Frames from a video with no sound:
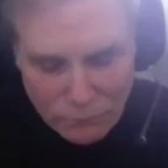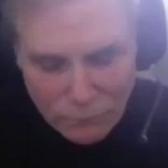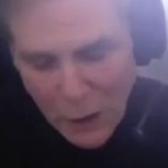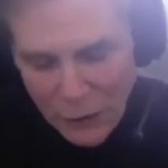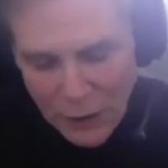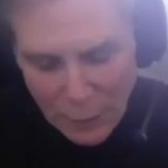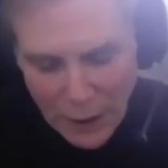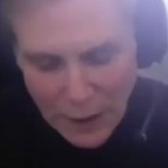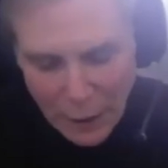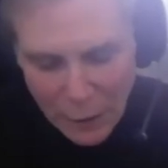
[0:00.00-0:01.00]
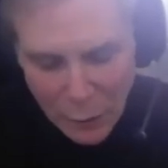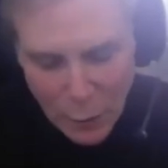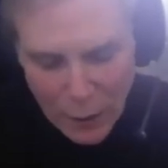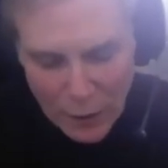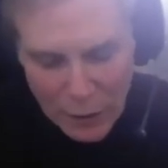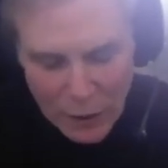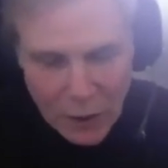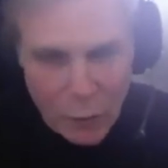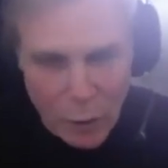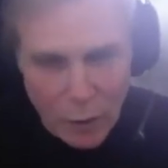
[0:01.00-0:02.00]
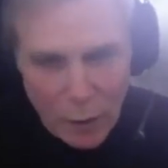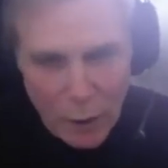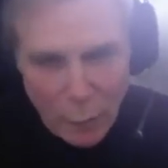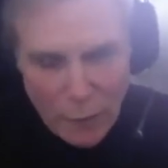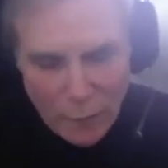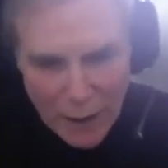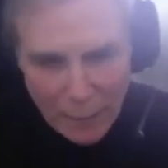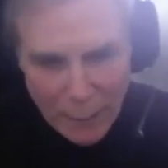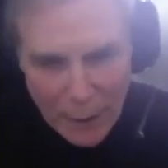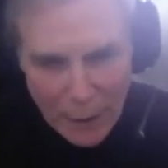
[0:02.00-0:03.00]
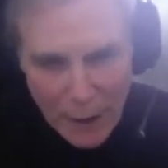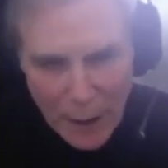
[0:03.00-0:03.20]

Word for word: I'll say laying in the weeds because we're going to revamp it.